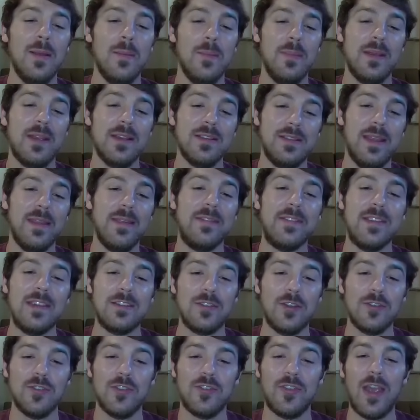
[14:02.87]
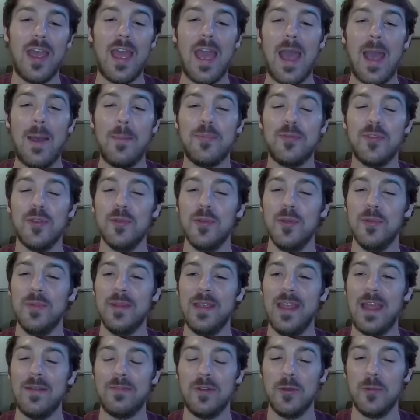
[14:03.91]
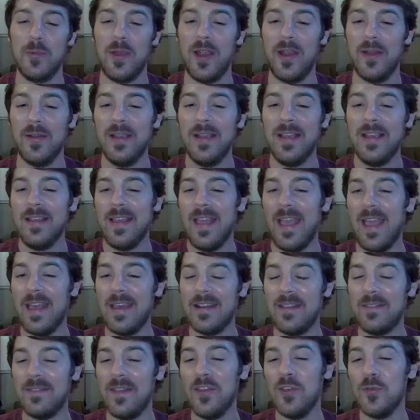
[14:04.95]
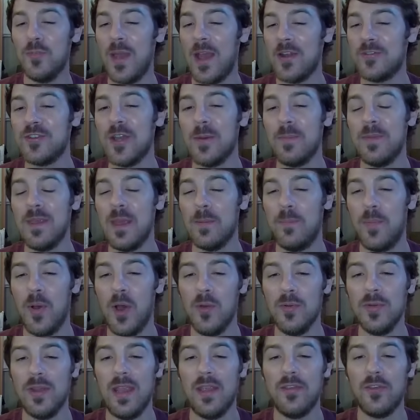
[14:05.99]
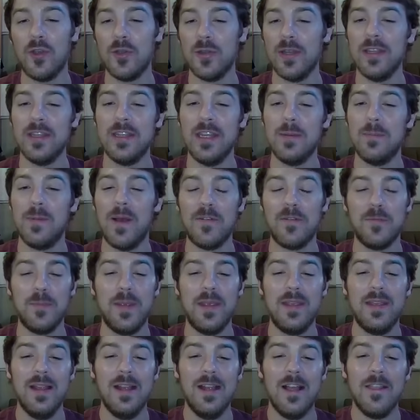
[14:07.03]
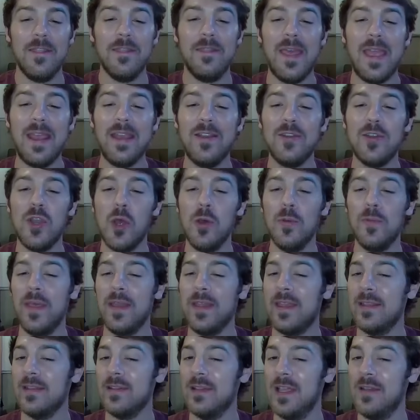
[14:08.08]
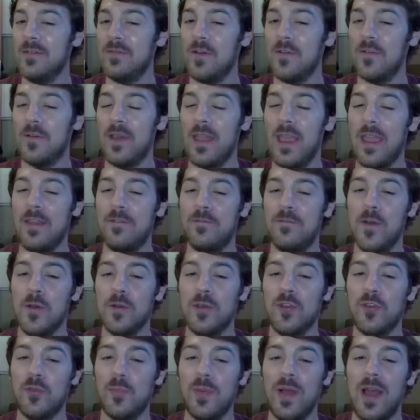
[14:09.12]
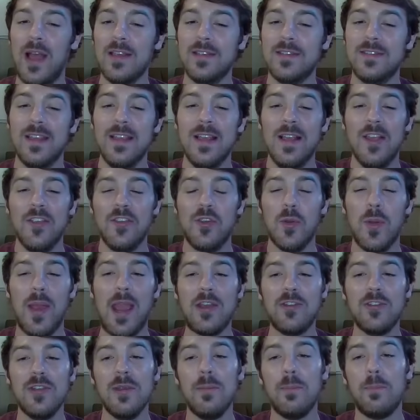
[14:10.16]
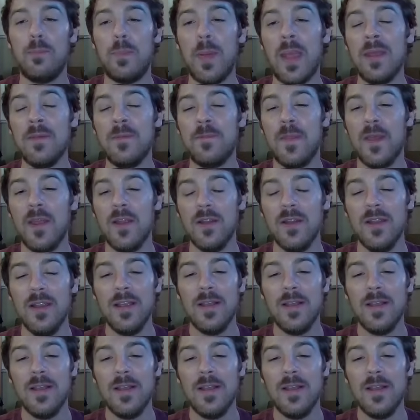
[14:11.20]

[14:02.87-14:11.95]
because these things are just absolutely everywhere. And in this matchup, the opponent has already debuffed me. They know they can live a Focus Blast, so I actually bait there,